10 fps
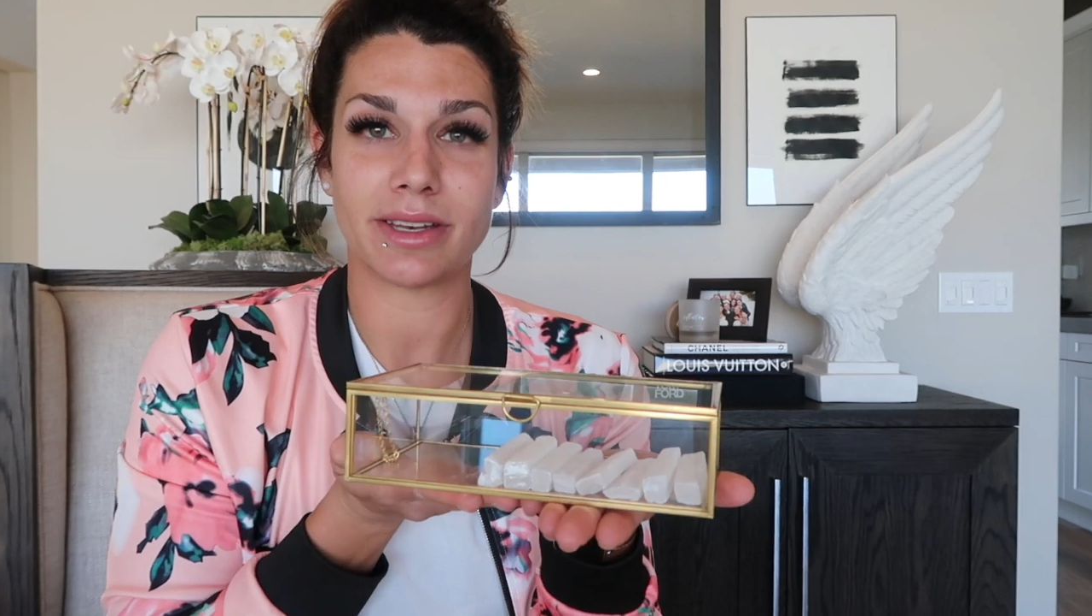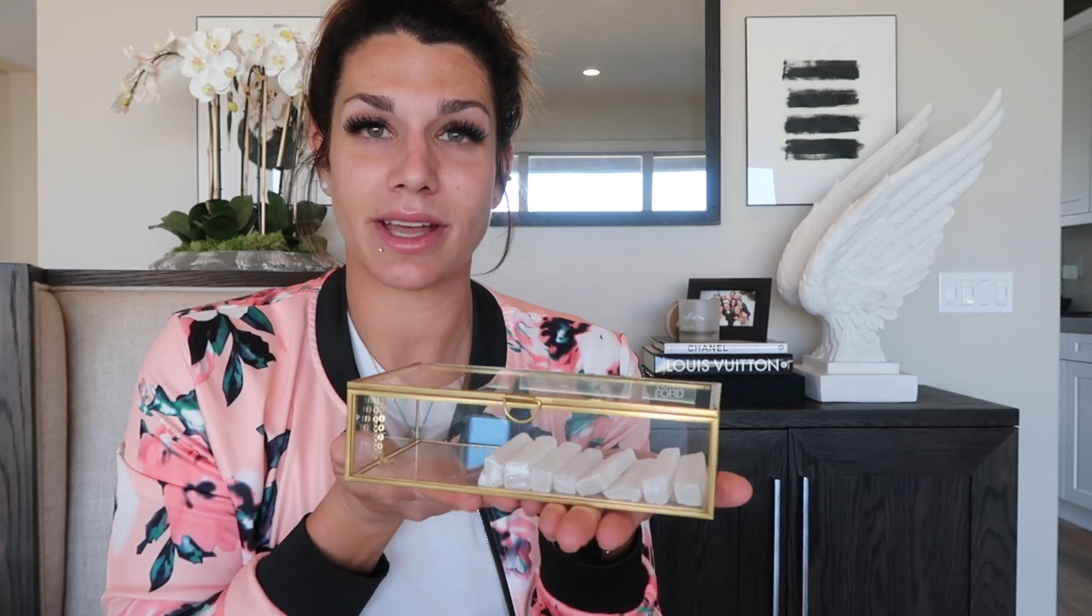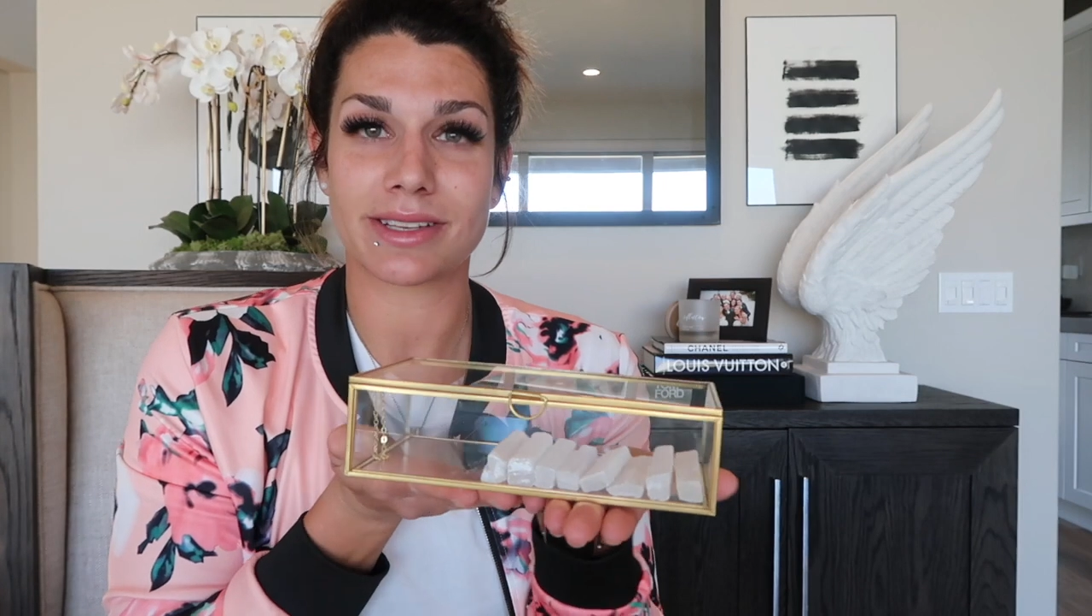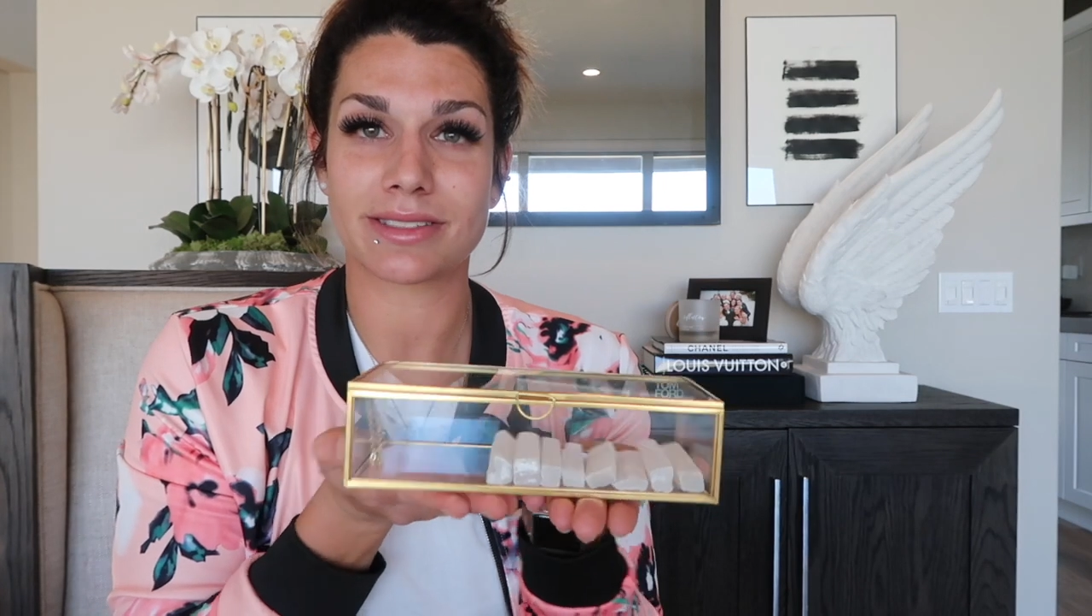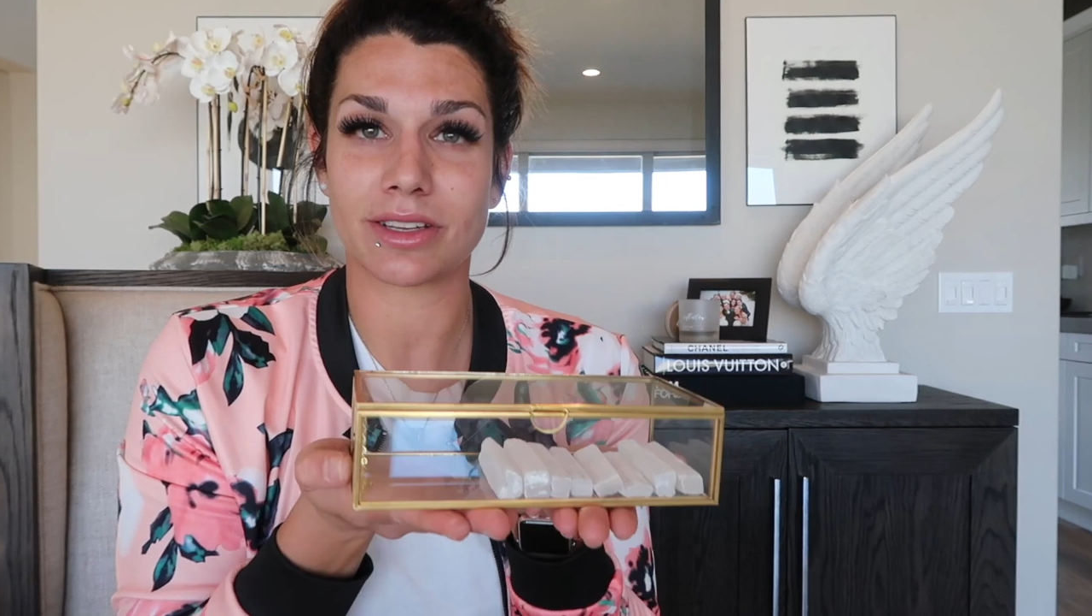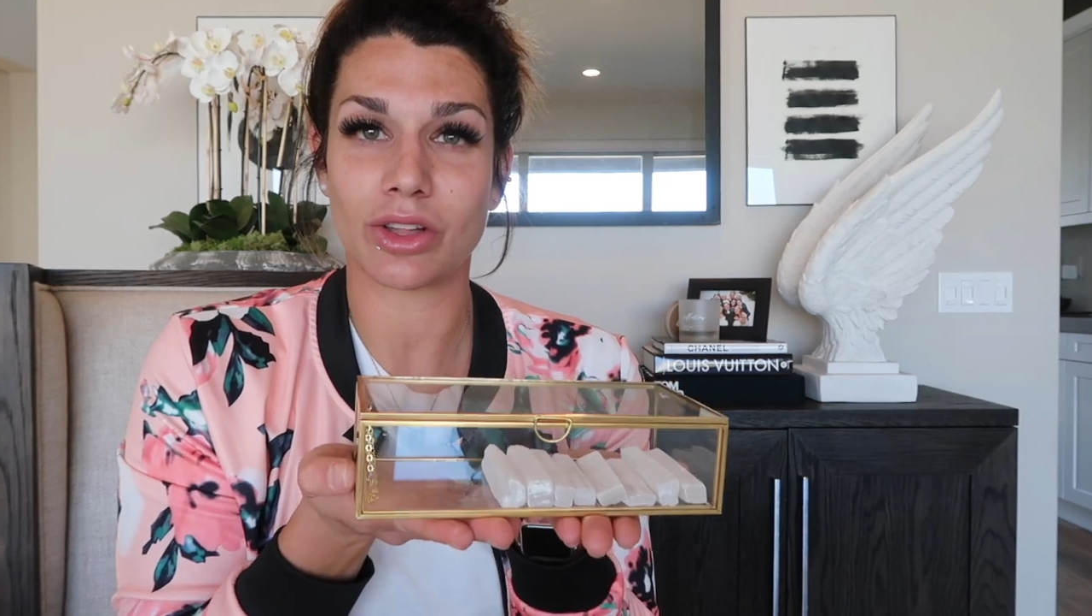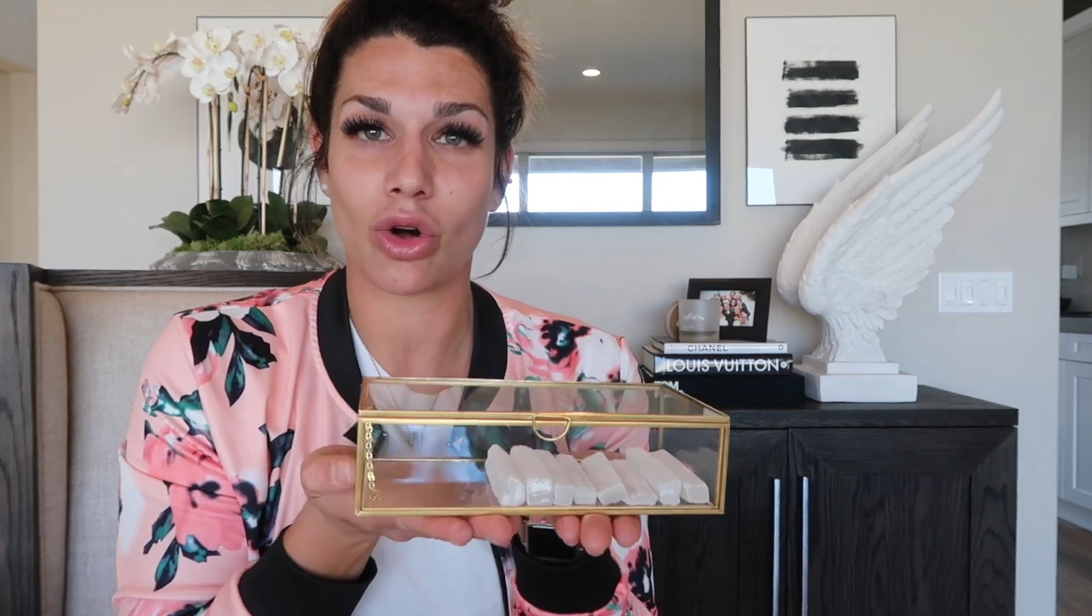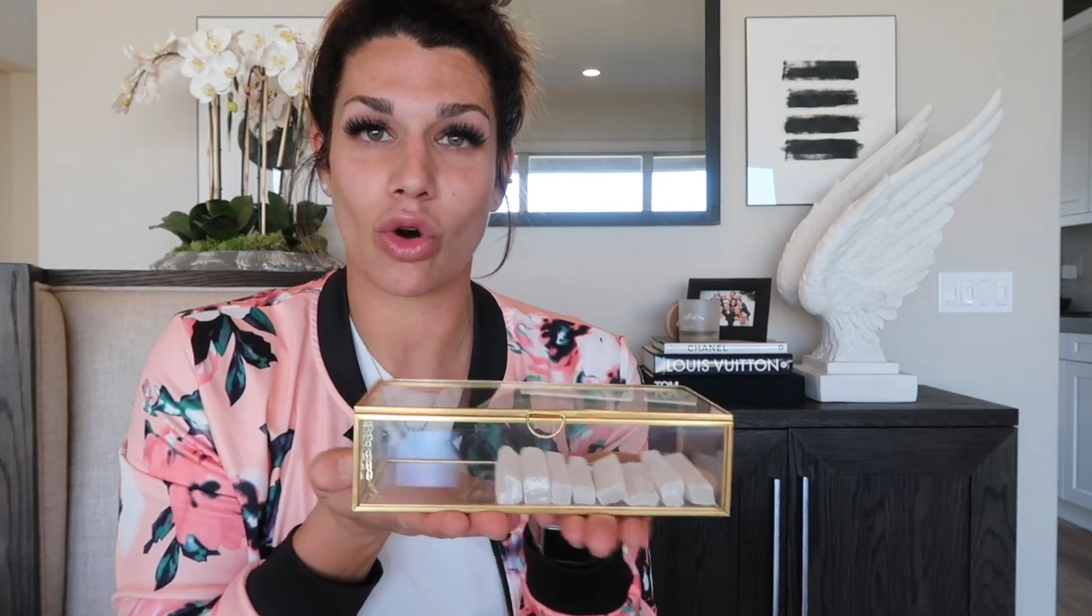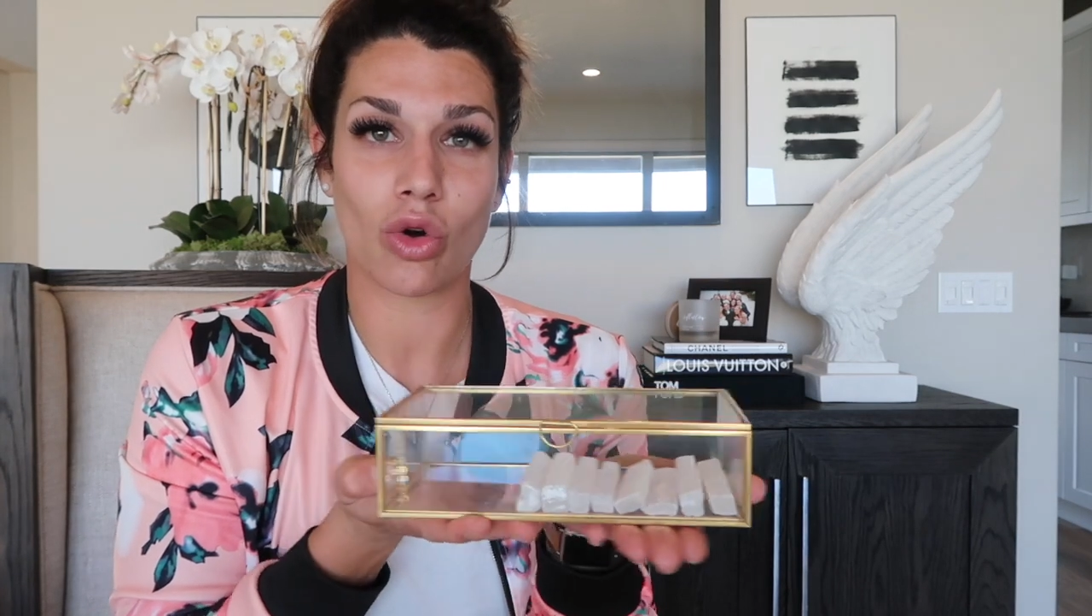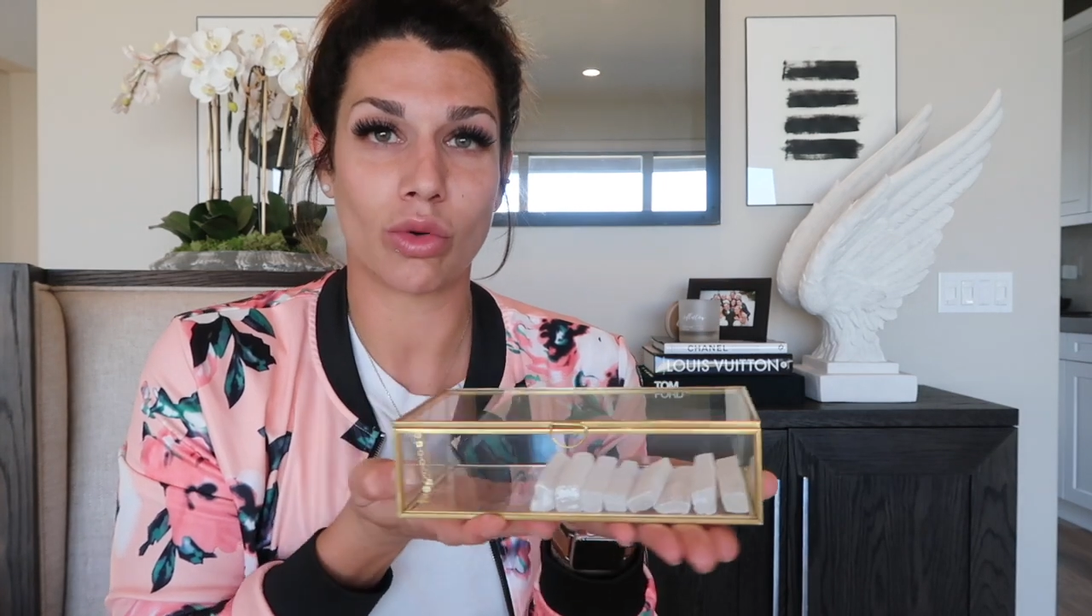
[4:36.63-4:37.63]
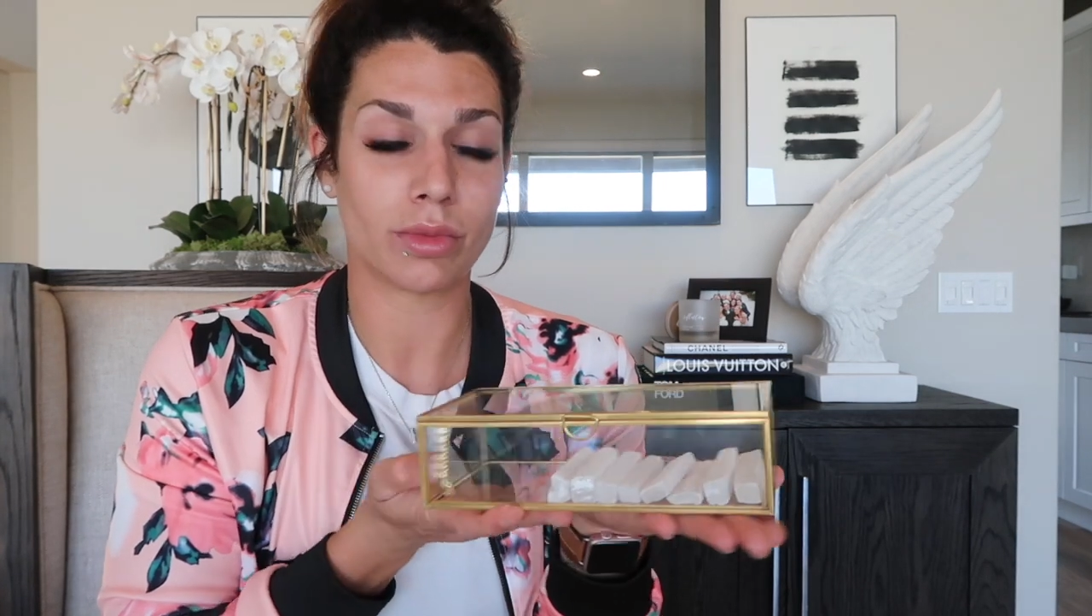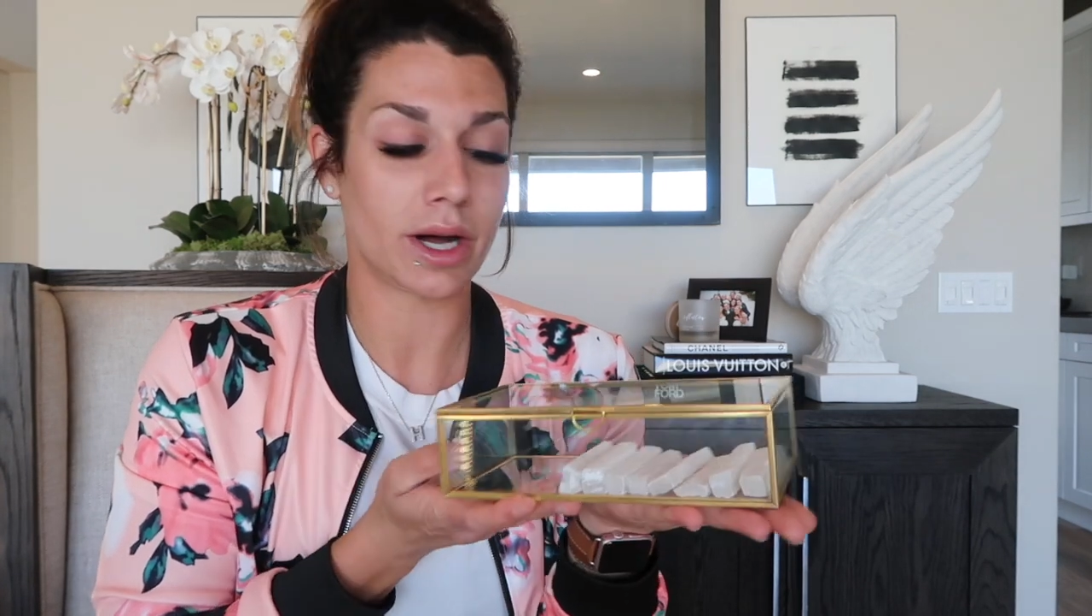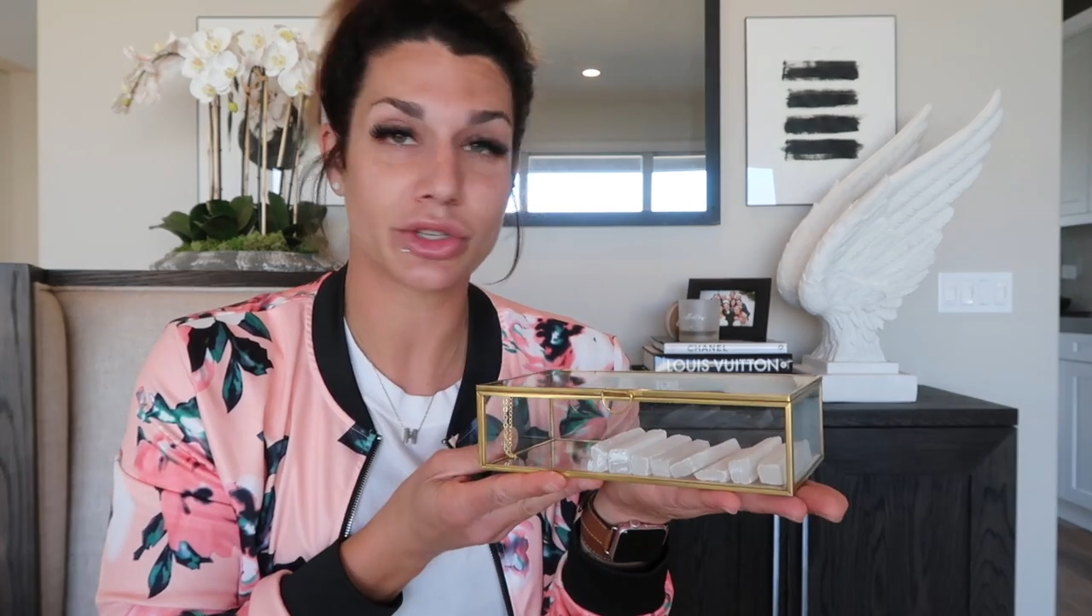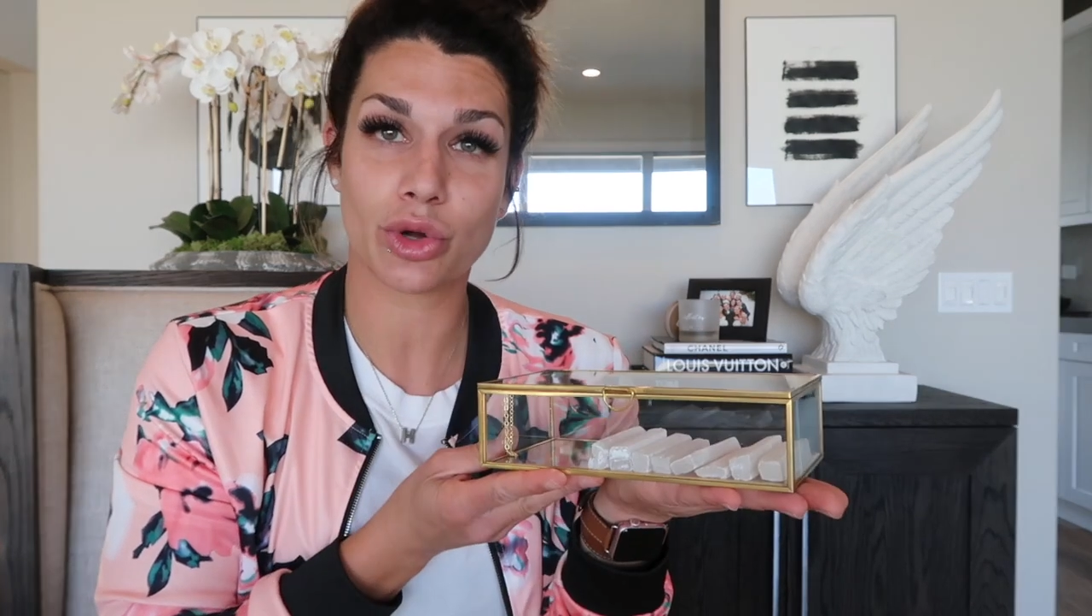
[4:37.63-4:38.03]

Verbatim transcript: next little home uh,